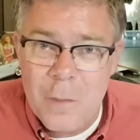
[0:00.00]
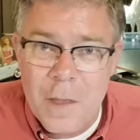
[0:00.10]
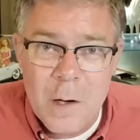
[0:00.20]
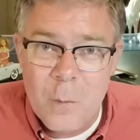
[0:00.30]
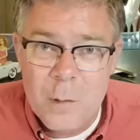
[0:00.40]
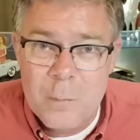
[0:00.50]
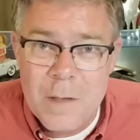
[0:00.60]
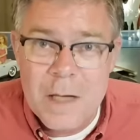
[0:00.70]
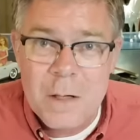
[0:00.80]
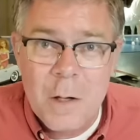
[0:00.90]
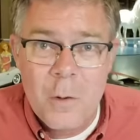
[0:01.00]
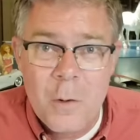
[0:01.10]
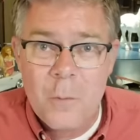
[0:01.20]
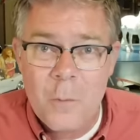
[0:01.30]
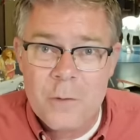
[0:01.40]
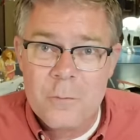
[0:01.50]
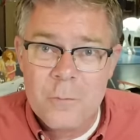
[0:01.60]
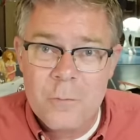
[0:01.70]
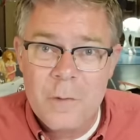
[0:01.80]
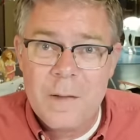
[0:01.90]
They don't want me to know what's
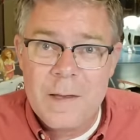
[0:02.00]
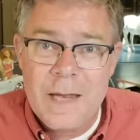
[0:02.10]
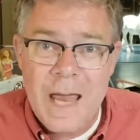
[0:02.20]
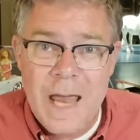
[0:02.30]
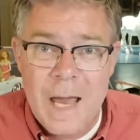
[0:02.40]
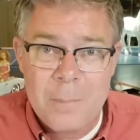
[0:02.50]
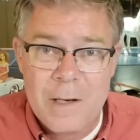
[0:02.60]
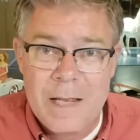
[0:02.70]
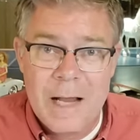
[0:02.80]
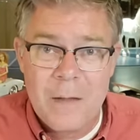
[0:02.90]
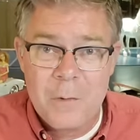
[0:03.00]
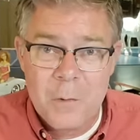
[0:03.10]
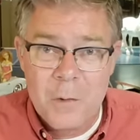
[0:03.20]
really happening out there.